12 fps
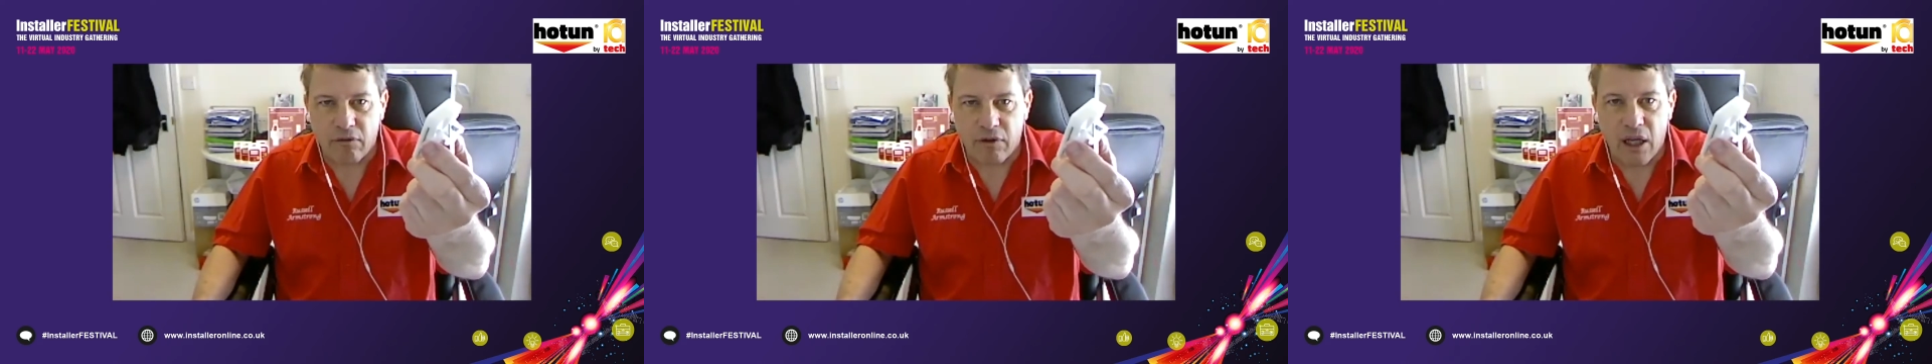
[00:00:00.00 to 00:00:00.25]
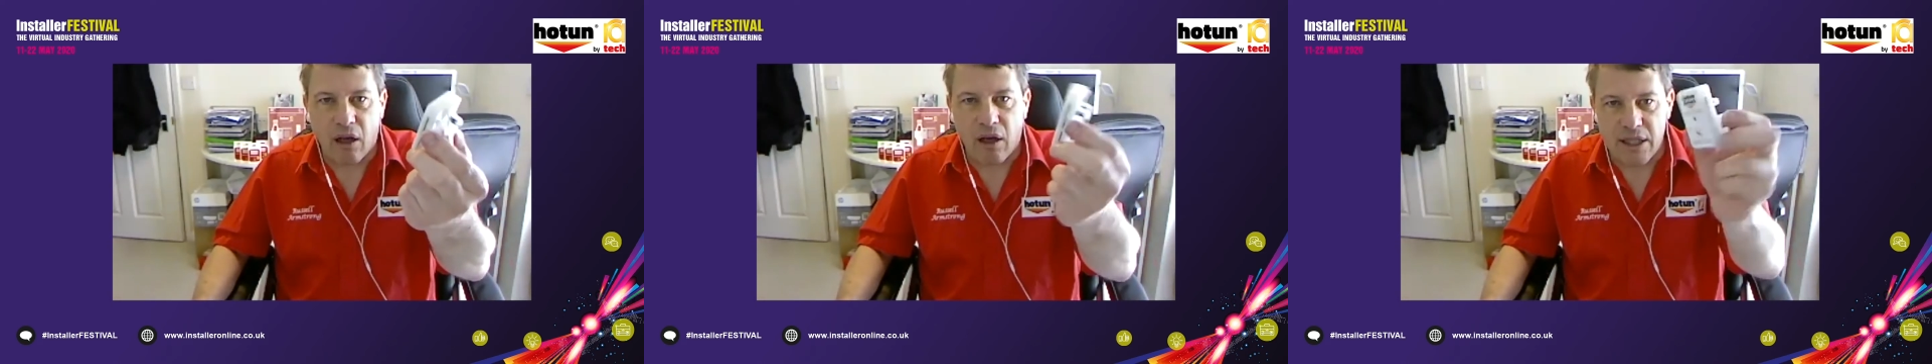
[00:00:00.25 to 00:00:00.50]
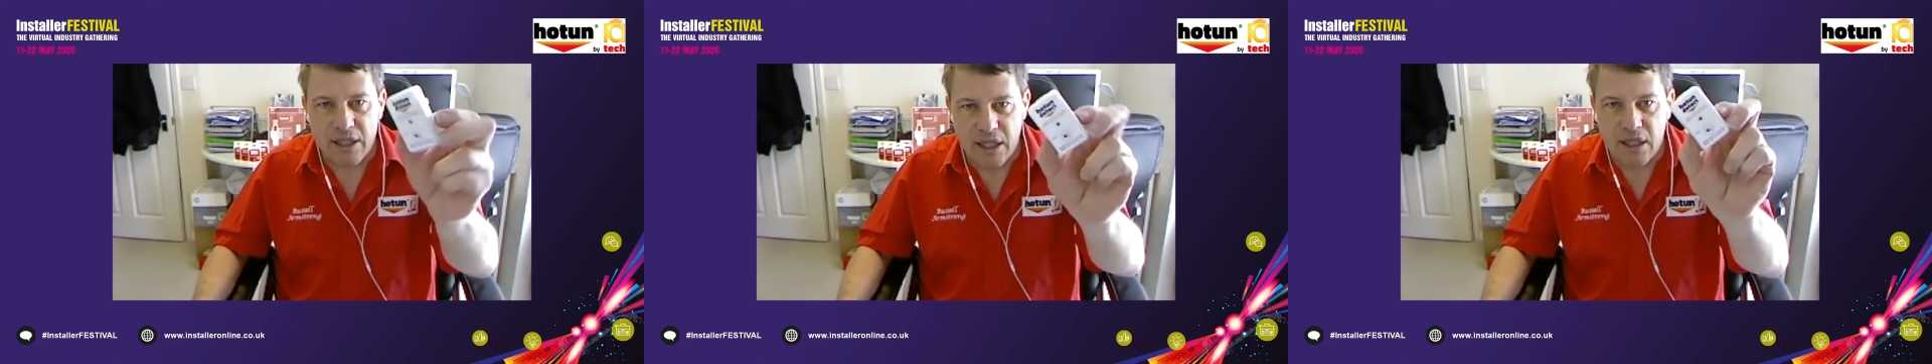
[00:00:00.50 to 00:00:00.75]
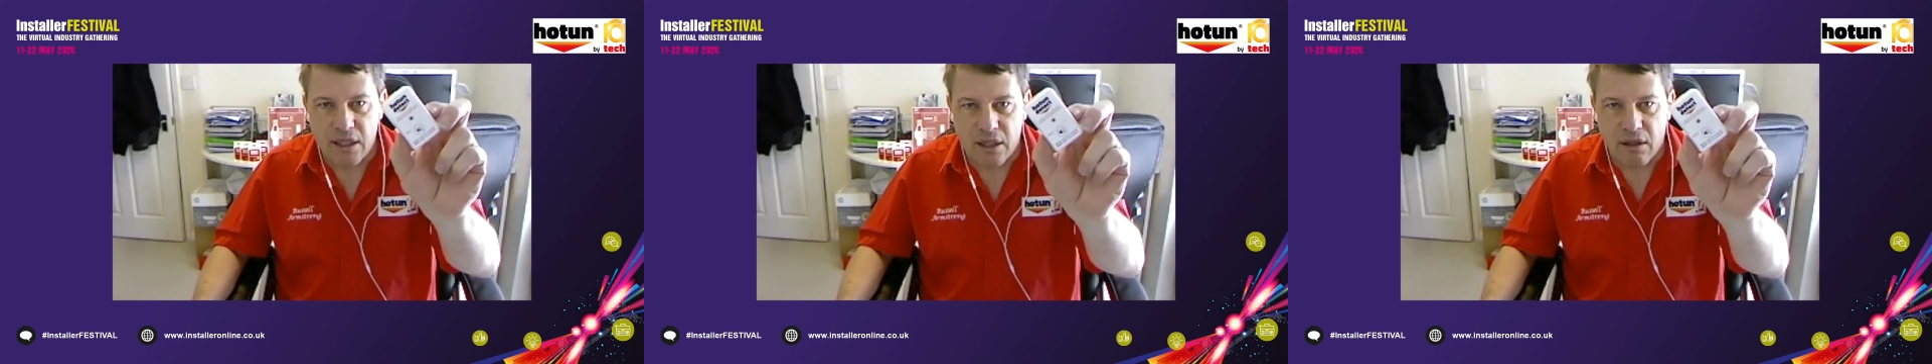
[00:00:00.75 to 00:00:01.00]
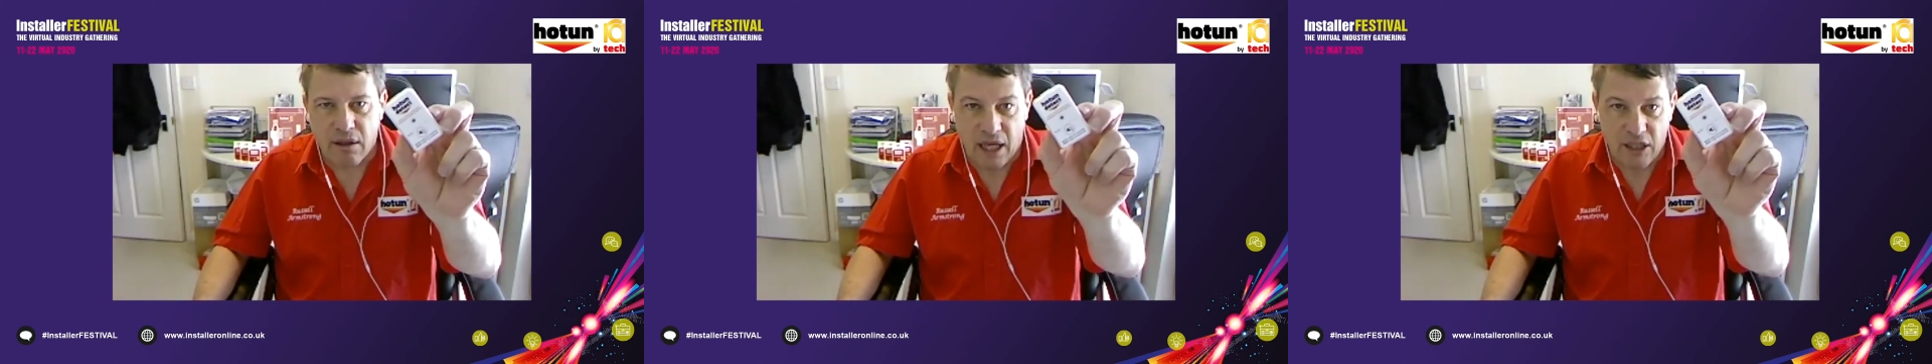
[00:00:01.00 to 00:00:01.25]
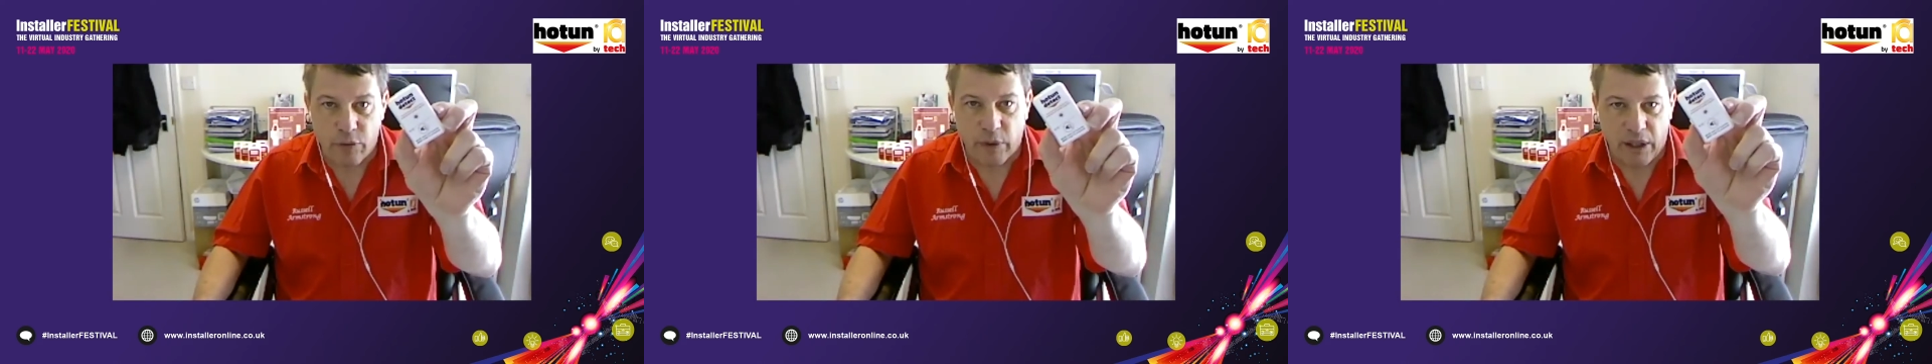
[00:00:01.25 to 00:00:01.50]
realizes
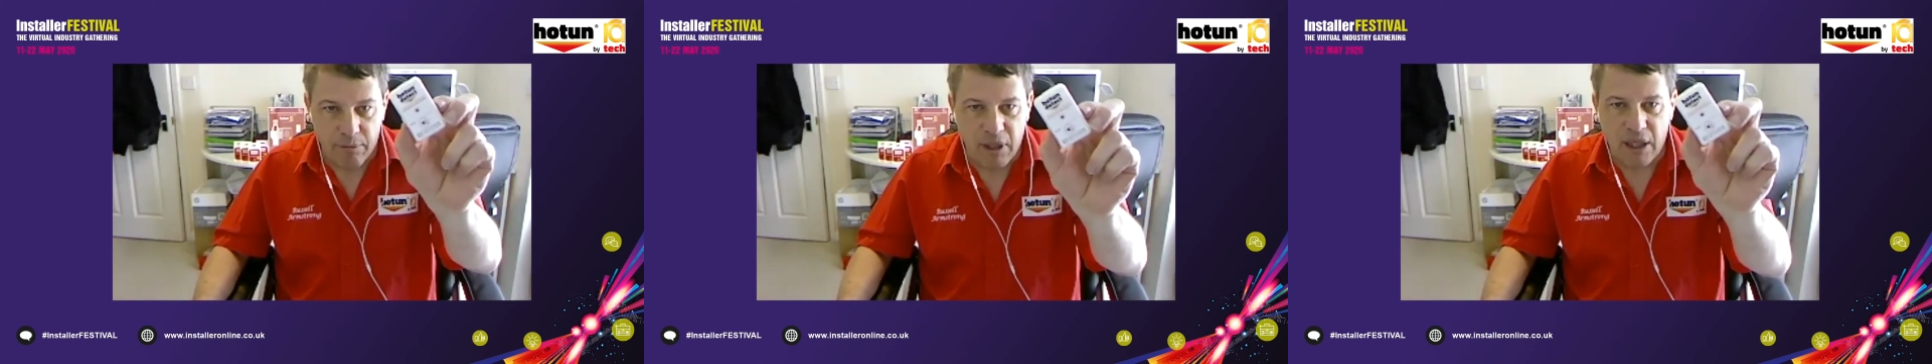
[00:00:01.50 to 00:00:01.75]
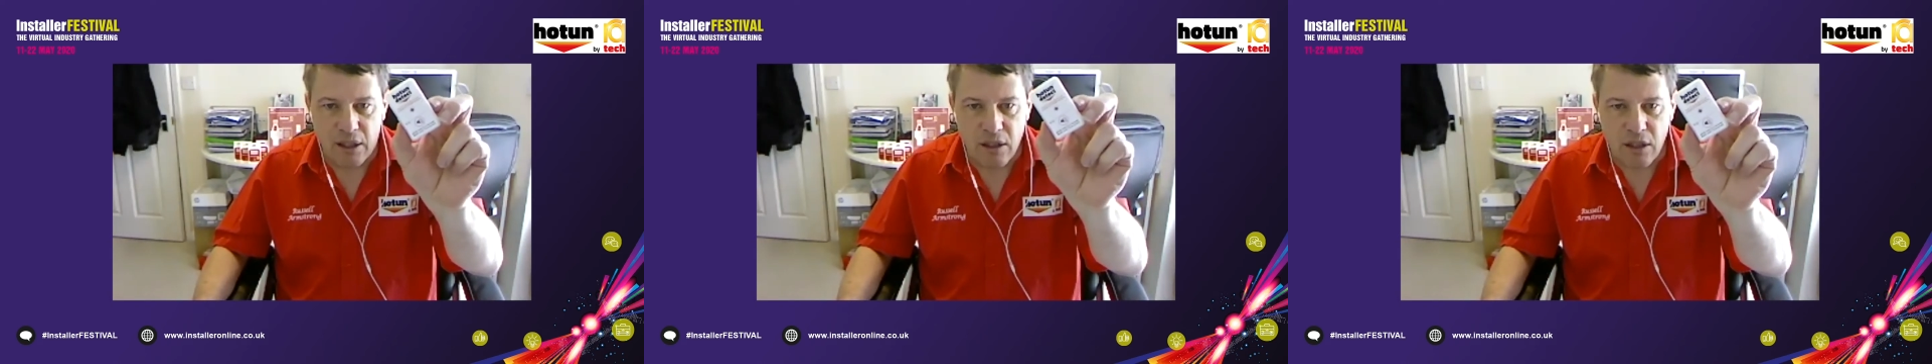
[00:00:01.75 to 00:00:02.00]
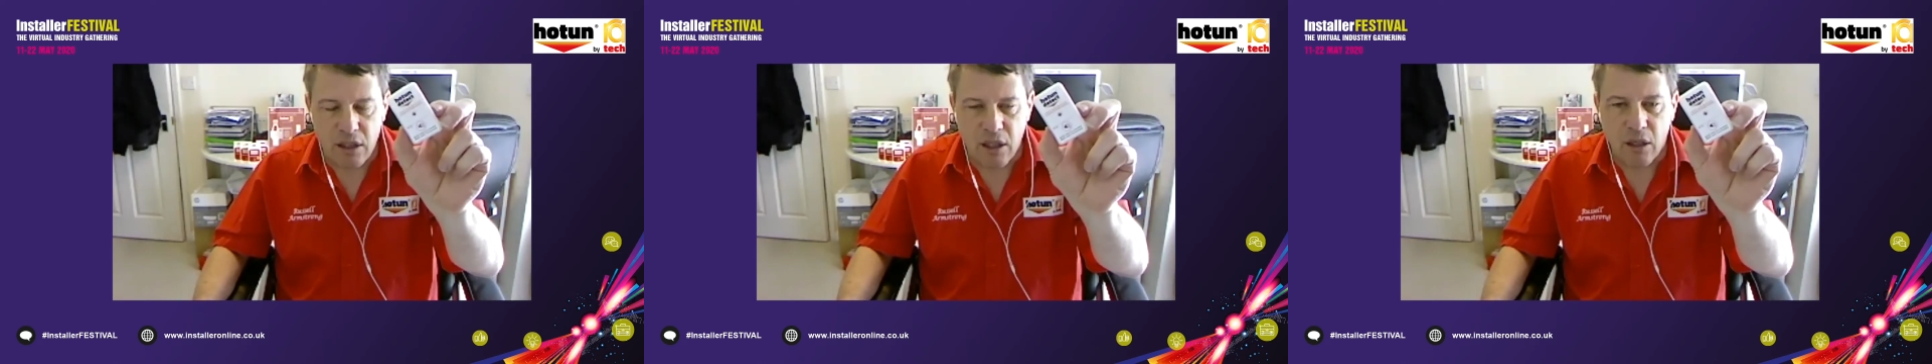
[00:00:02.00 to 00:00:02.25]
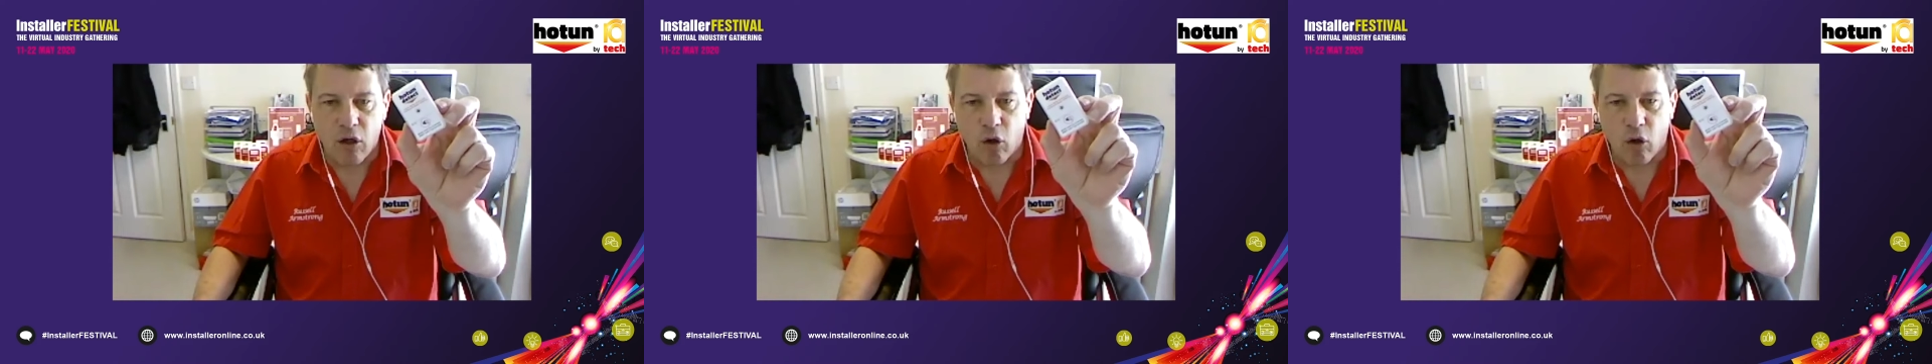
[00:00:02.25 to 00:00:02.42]
that's what it means,